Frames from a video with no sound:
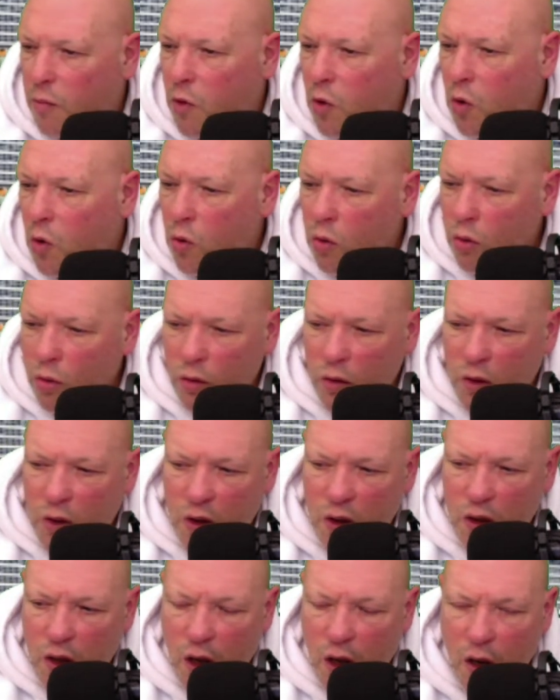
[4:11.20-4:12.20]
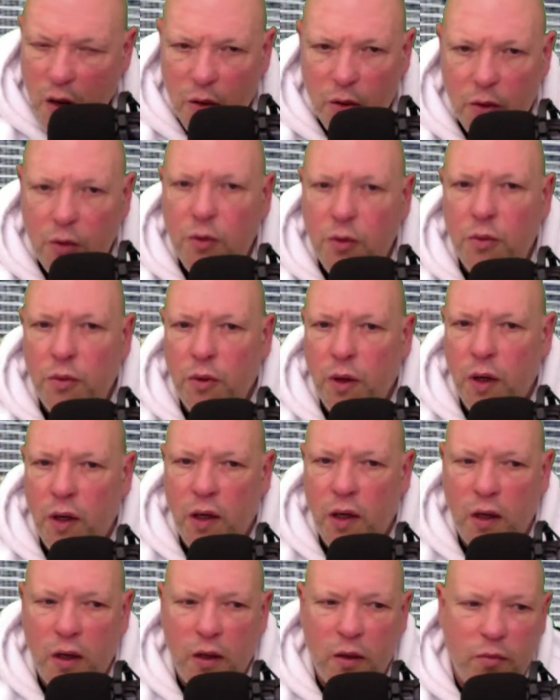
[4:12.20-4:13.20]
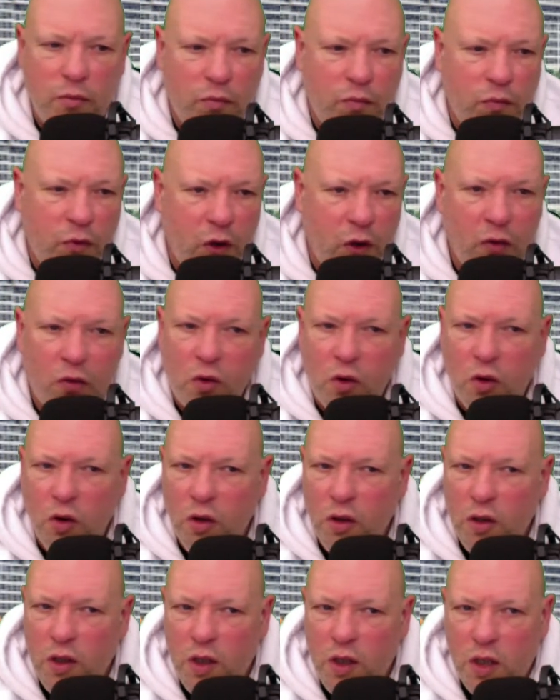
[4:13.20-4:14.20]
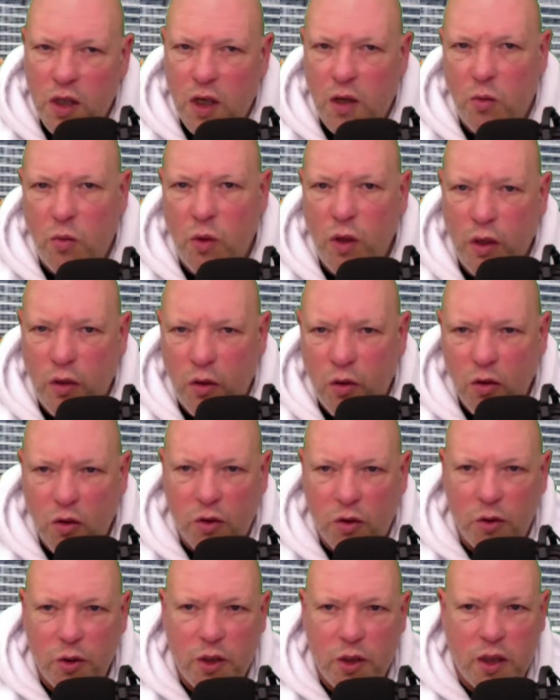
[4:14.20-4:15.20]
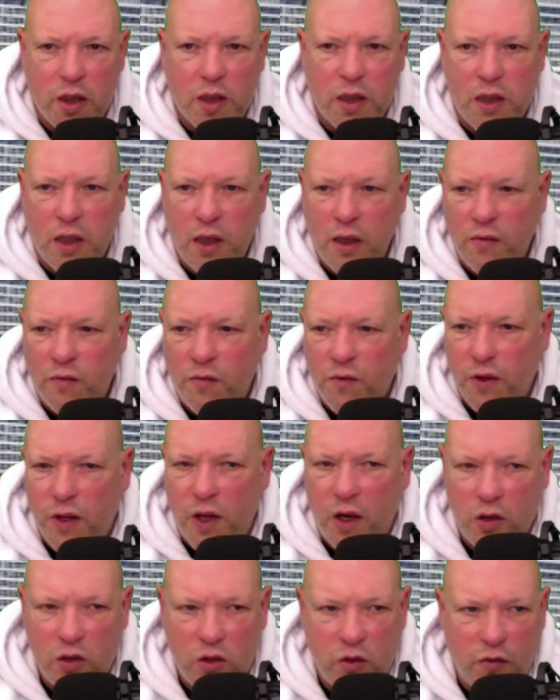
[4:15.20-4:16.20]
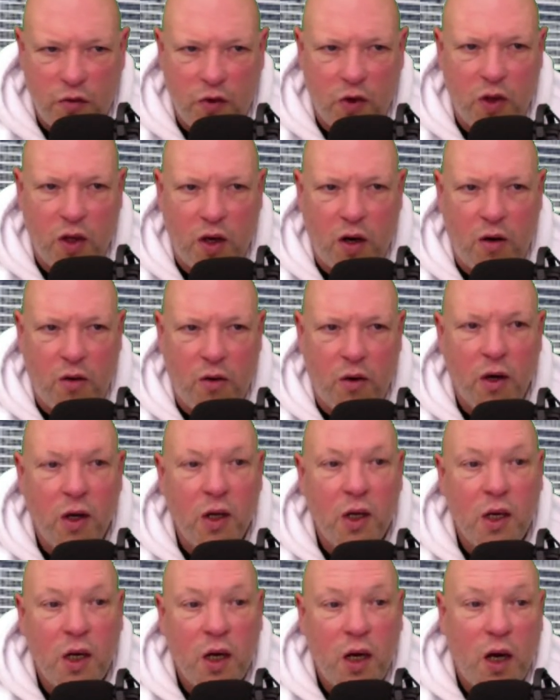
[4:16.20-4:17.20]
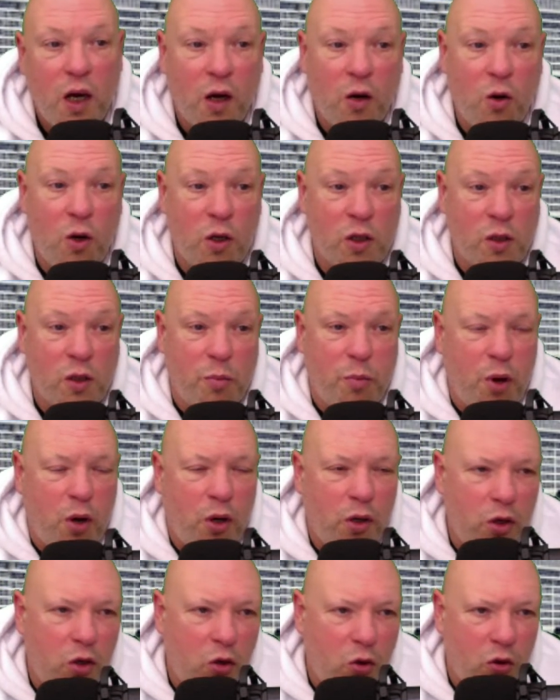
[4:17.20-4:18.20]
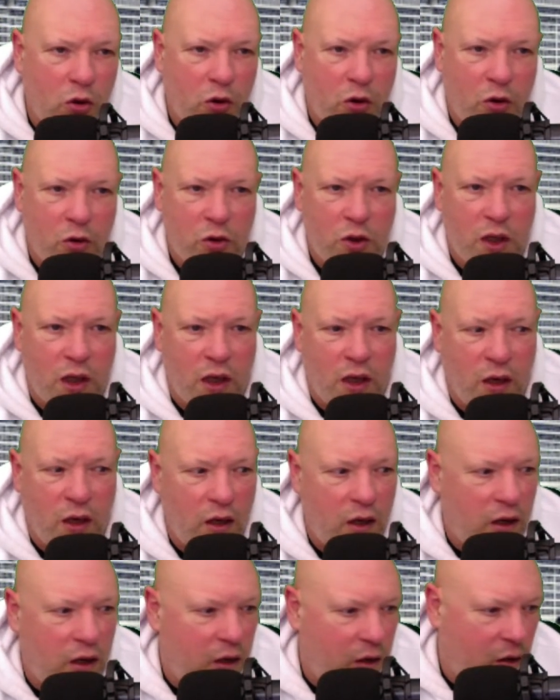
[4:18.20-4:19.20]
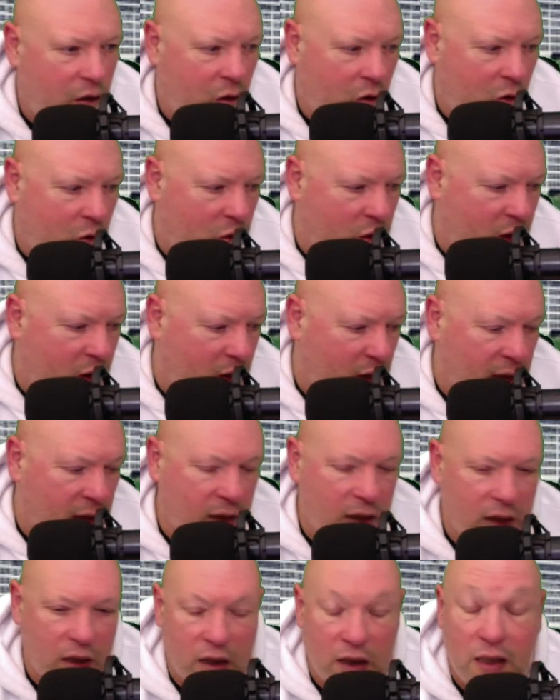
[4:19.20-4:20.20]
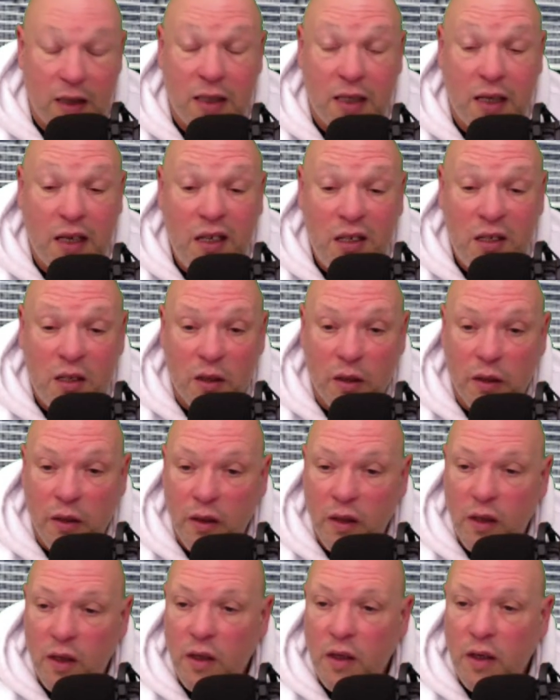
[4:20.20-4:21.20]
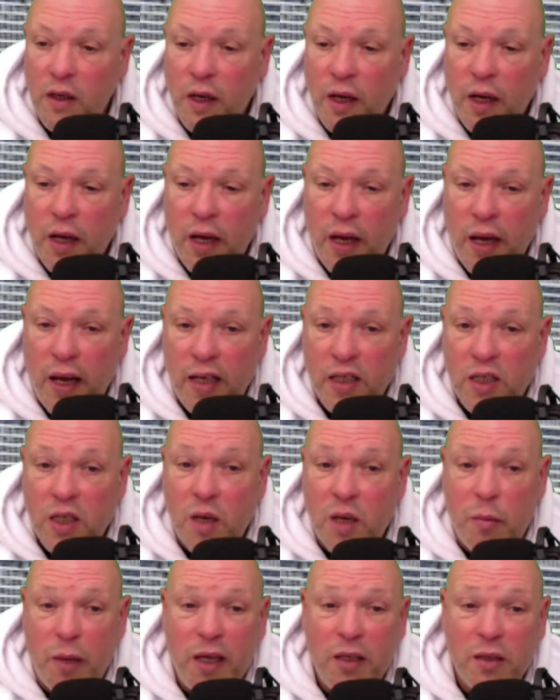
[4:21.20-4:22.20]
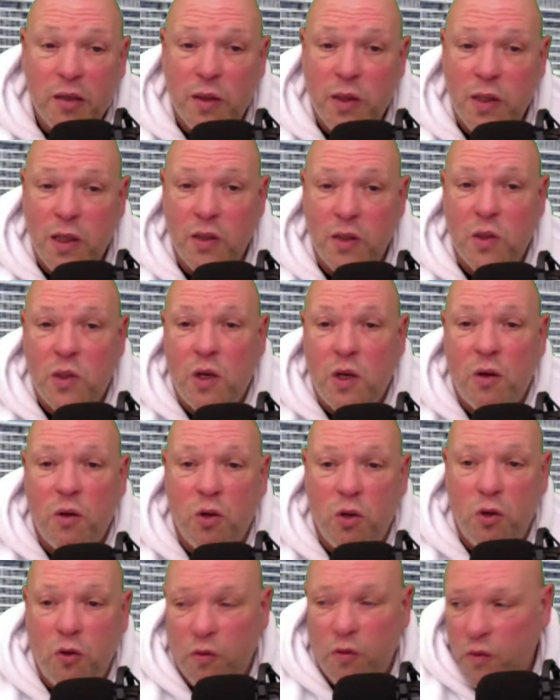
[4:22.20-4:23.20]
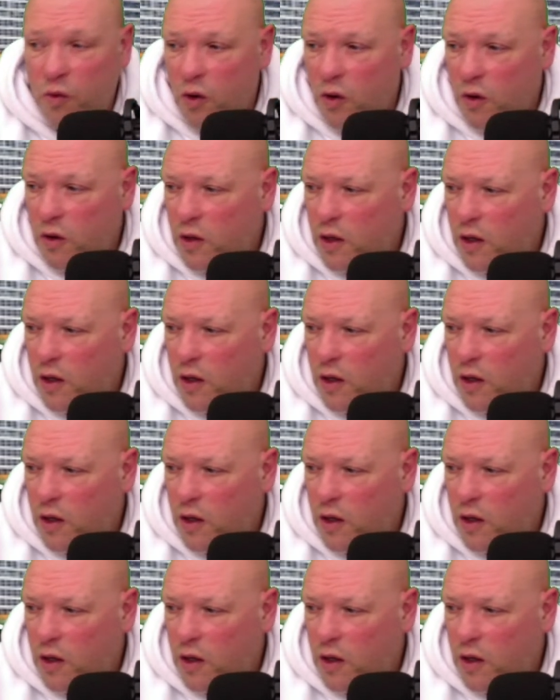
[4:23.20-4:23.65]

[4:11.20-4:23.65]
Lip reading: Also, you've got, well, your cruising scene, for those of you that are across the pond, your cruising season has commenced, and so you've got